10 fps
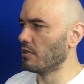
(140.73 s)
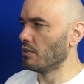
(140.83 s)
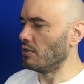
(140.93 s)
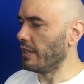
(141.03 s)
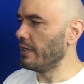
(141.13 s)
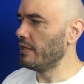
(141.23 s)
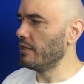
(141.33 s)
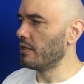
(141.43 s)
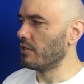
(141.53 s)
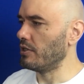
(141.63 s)
lay
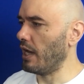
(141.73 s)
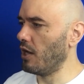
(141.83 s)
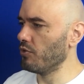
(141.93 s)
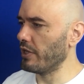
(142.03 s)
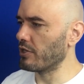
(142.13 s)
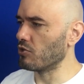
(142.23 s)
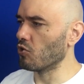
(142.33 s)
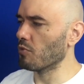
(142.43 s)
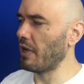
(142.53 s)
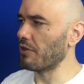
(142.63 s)
down like a
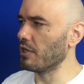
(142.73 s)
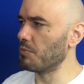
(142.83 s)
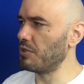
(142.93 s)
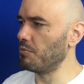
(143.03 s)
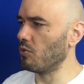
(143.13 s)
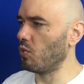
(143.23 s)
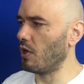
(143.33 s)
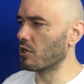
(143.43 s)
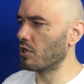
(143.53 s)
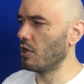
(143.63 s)
doormat and let people
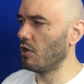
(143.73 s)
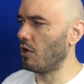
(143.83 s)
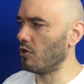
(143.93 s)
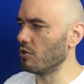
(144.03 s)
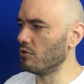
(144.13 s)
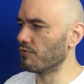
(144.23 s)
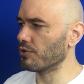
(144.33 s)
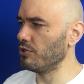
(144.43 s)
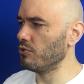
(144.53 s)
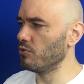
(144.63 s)
walk all over
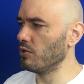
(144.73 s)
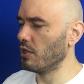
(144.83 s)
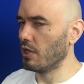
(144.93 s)
you.